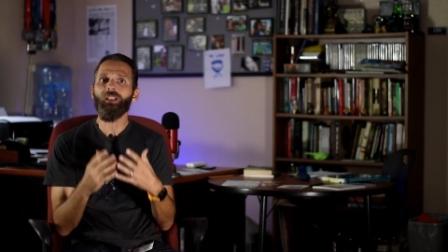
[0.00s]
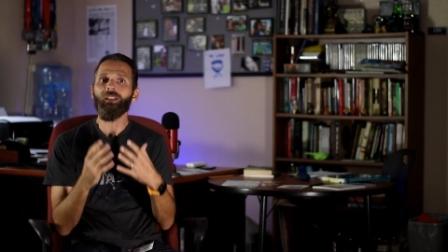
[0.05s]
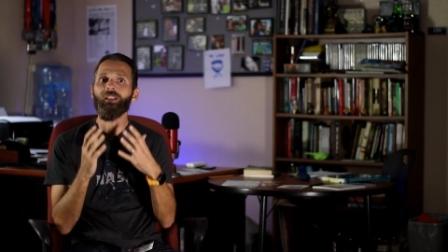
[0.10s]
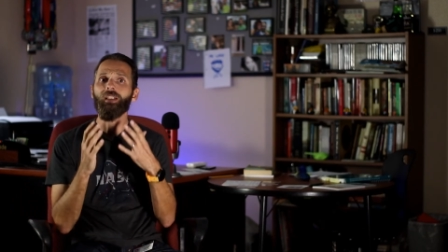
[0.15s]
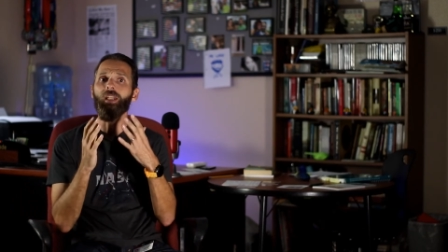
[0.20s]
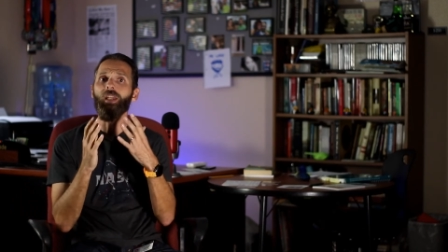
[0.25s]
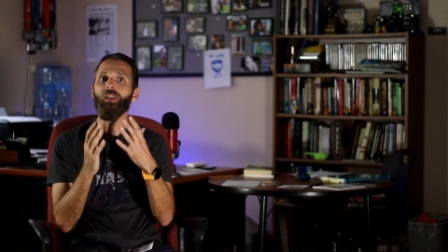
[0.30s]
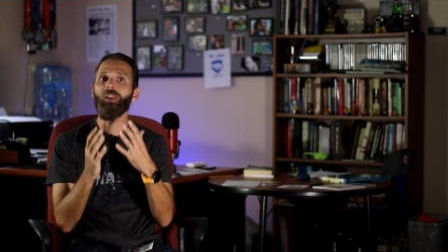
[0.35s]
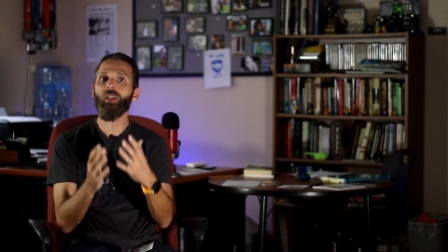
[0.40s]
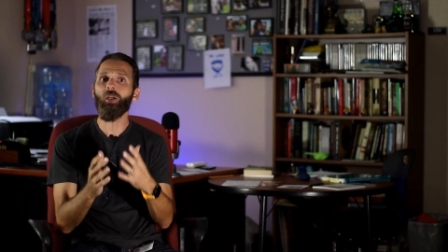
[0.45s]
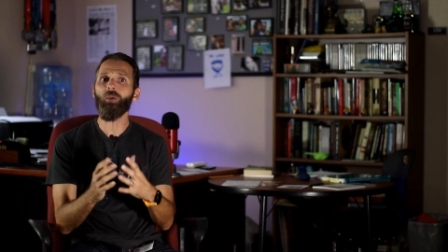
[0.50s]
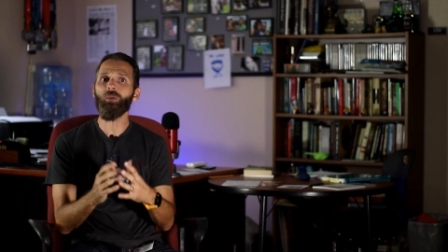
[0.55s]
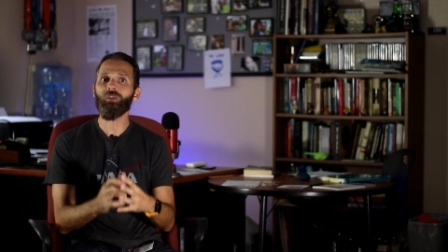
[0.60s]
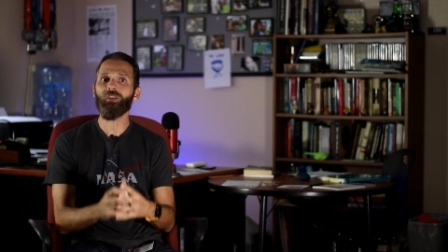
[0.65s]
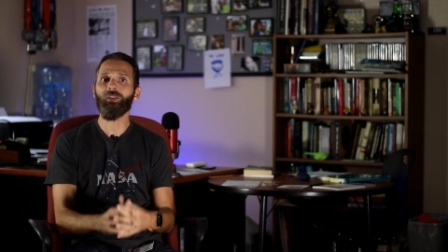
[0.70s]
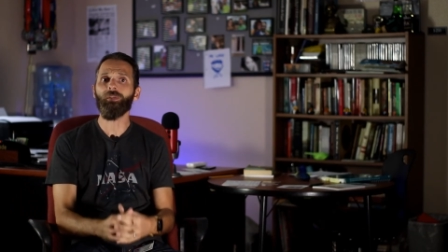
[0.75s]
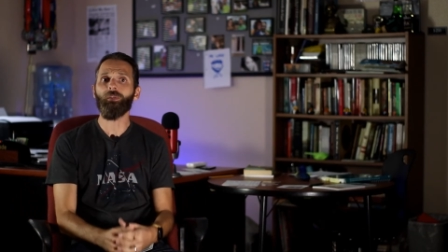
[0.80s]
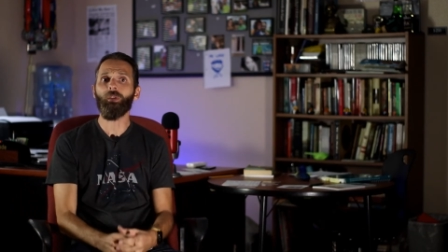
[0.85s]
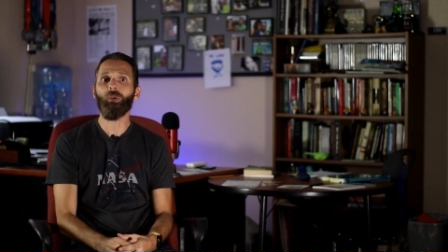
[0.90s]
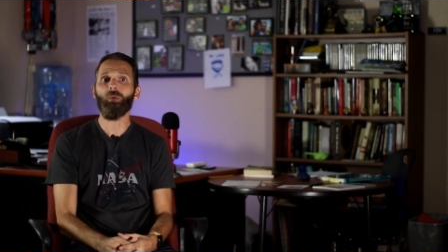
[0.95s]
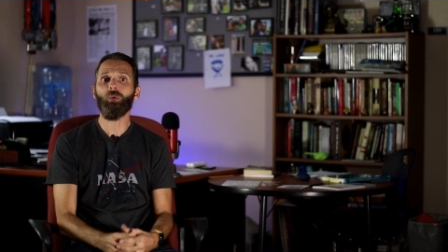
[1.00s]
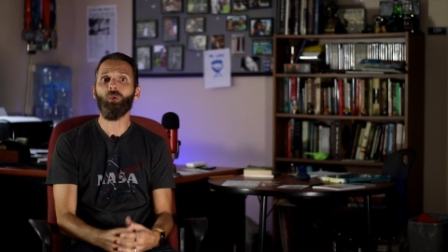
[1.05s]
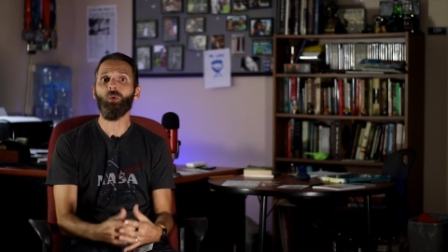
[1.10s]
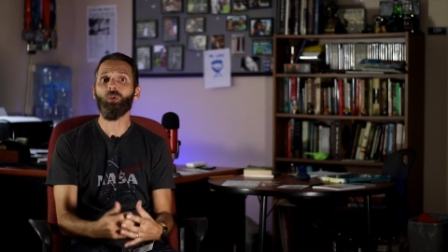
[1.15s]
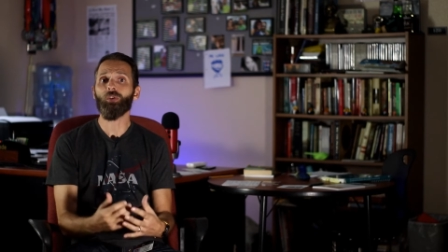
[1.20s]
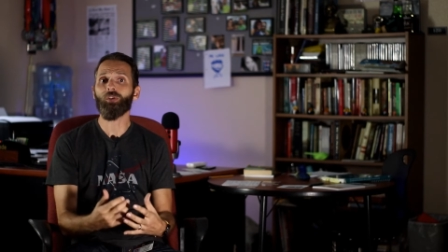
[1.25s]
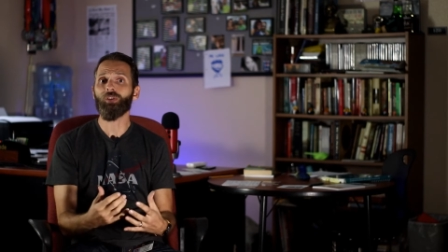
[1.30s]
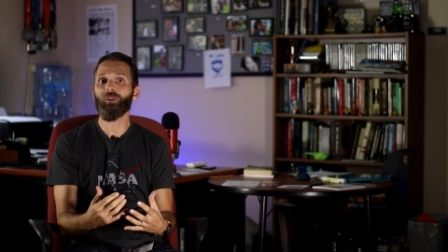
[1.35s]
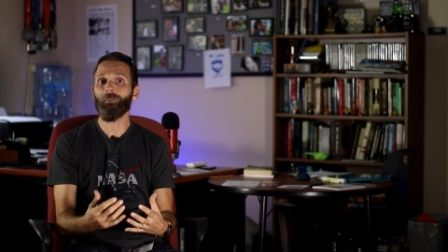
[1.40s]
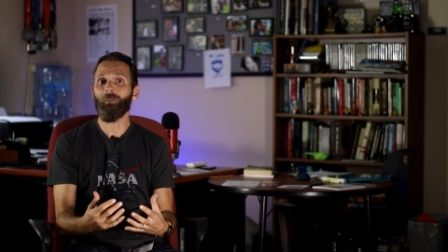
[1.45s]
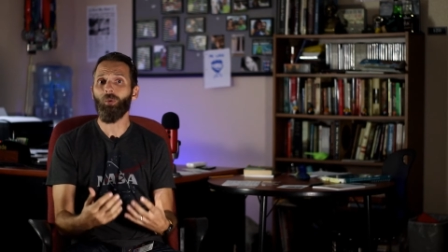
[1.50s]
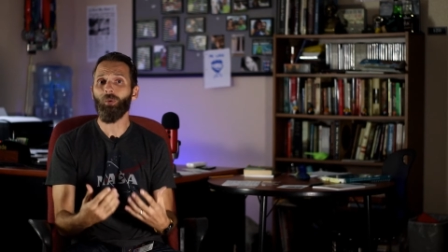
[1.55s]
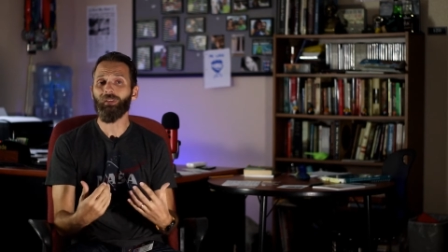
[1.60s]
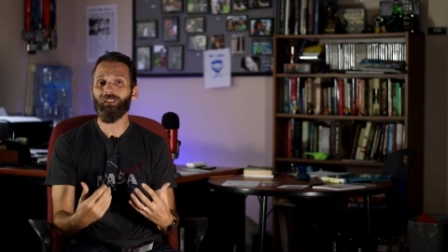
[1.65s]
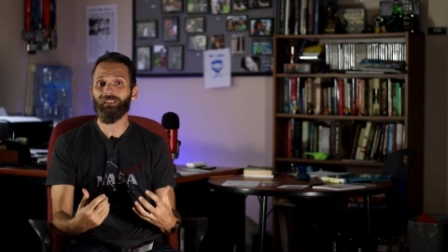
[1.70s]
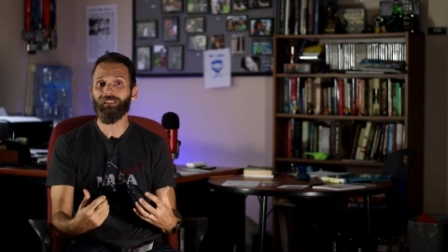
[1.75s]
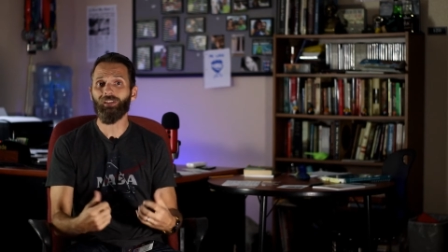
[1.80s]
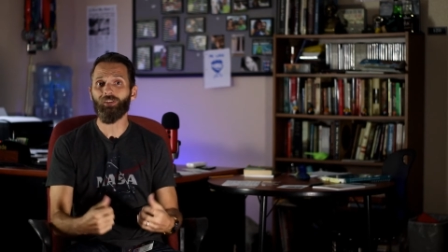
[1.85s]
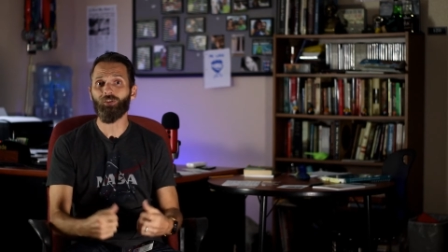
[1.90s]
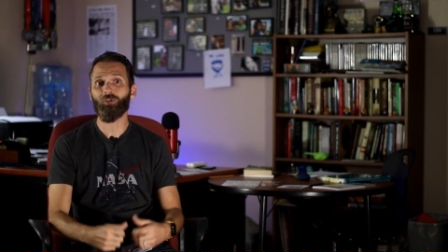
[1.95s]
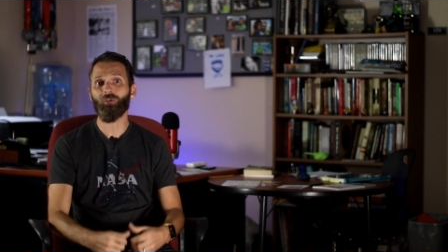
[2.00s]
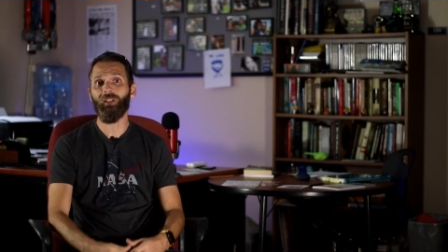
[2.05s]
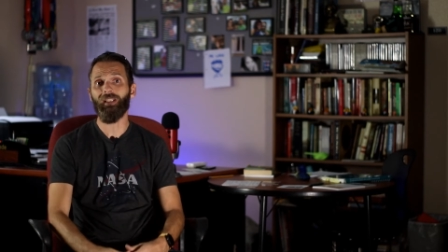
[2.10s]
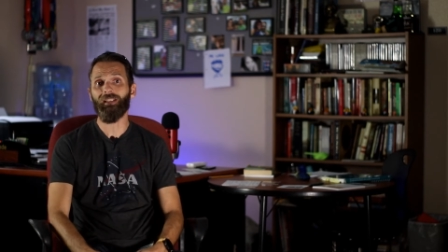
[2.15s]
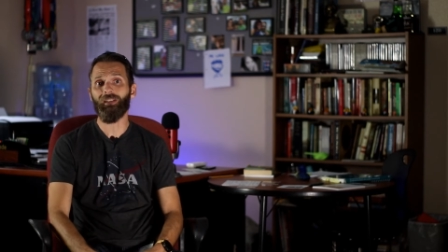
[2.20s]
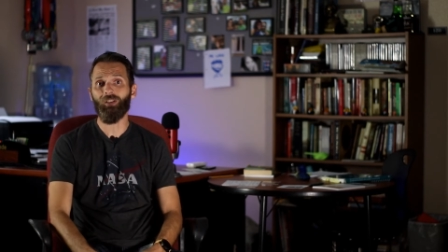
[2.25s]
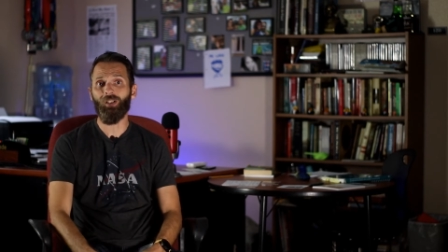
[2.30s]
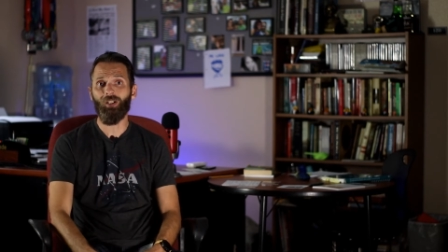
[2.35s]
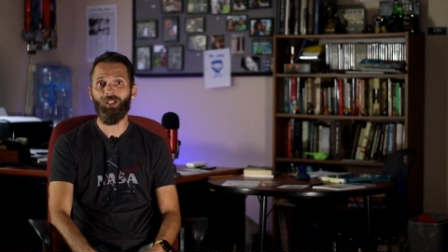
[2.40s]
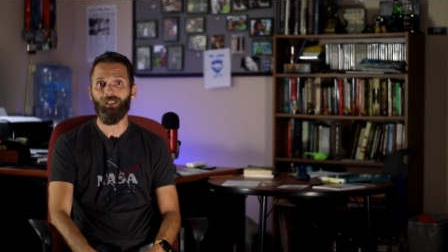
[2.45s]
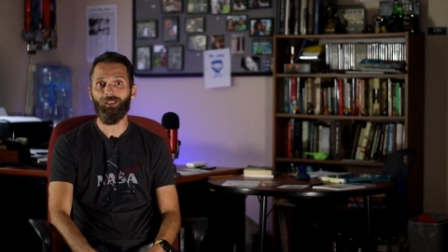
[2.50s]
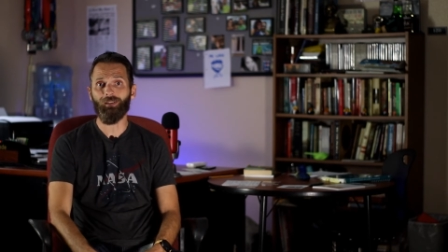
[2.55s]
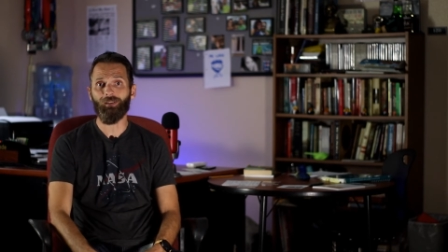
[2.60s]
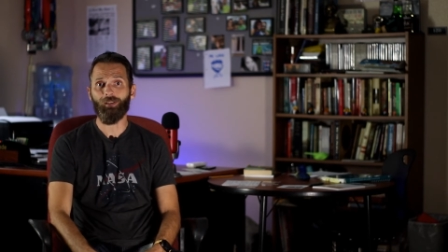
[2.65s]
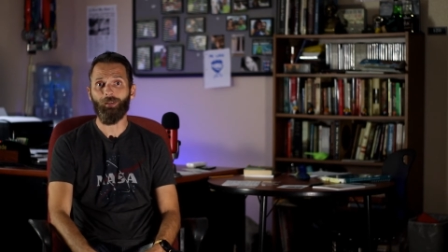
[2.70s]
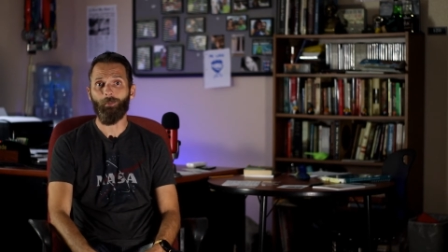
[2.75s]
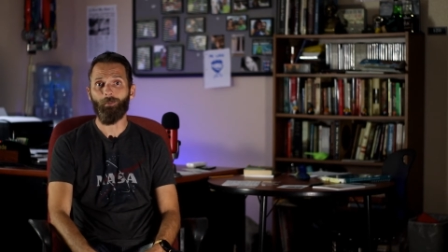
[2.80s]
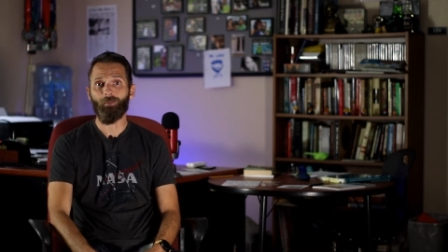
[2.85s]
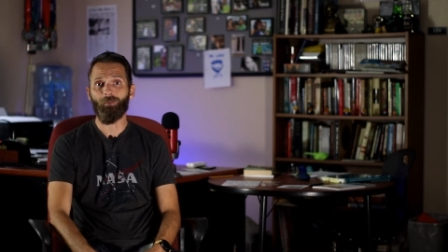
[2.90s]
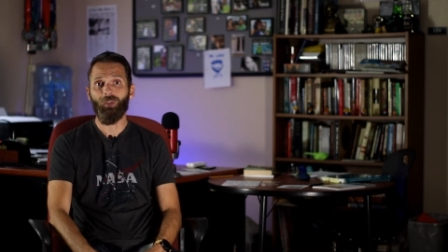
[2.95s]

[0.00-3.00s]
to those of you who are supporting this great cause.